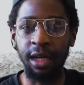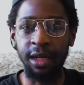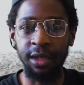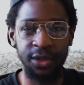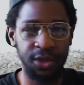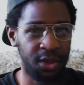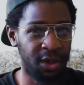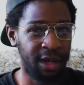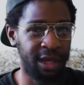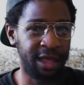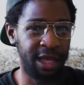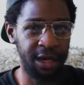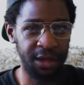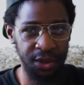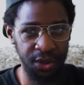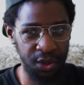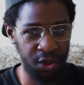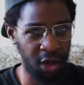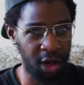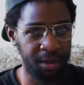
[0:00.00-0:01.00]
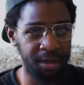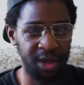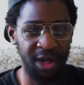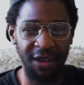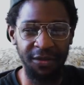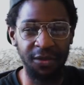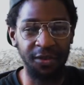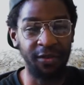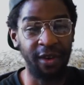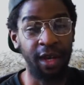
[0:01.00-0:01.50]
a stock that has dropped, you
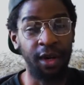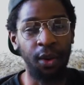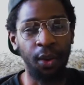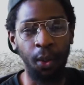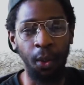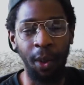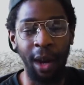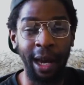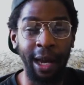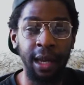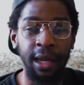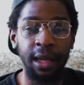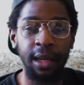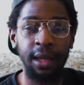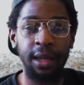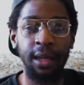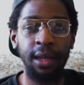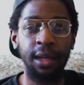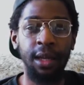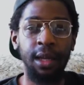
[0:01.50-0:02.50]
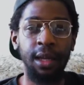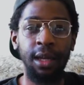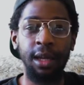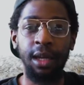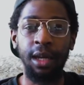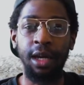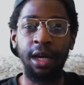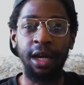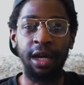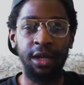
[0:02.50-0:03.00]
have to find out why.
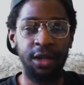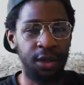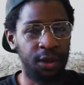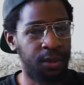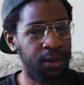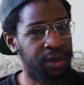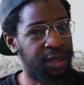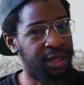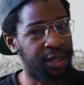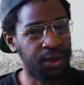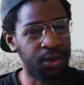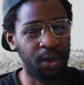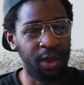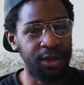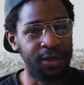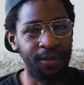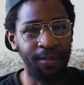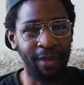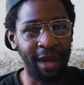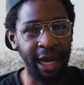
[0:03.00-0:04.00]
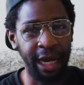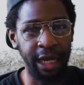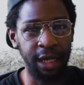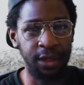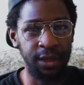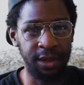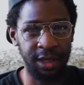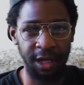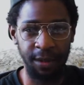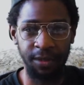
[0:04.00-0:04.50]
You don't just want to buy
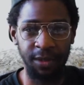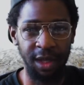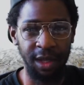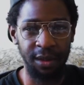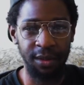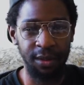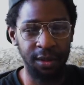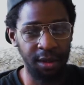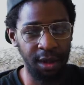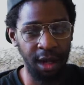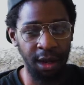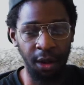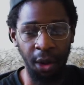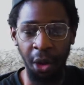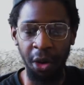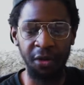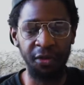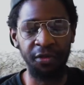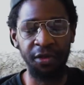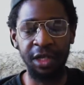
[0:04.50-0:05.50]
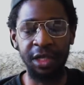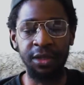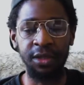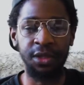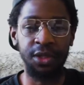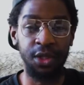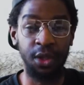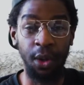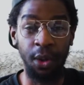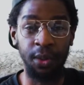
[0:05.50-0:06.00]
into something. A lot of
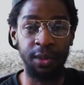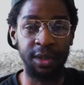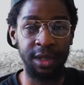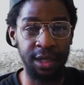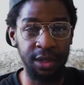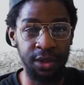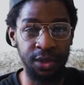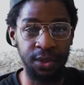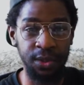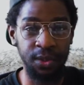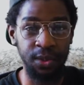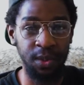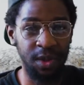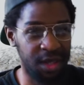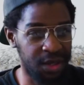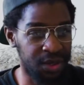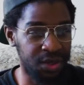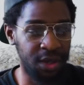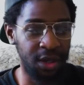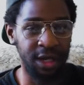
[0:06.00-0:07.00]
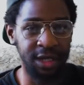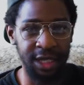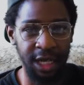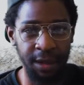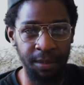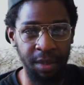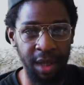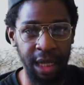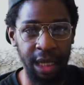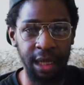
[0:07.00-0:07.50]
research goes into the stocks I
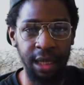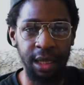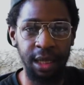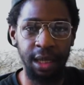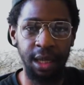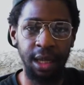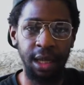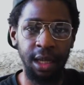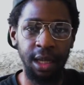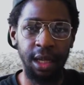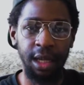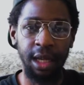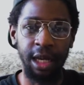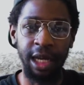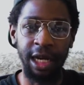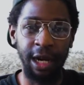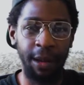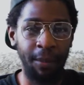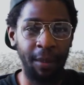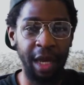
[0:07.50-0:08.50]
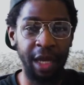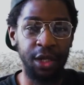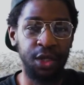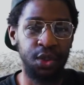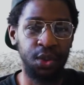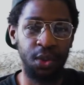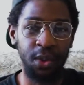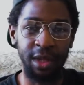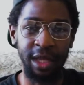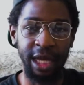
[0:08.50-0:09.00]
pick, and I make
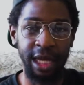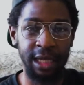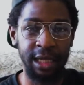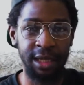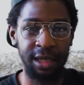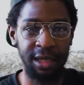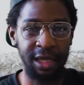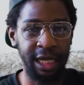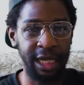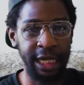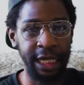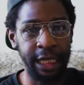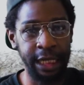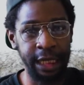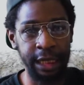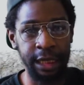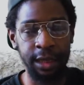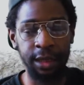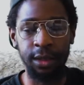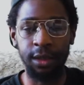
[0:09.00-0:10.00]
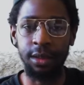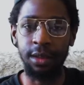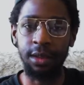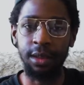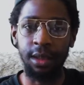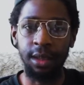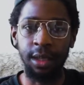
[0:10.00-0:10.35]
sure that there is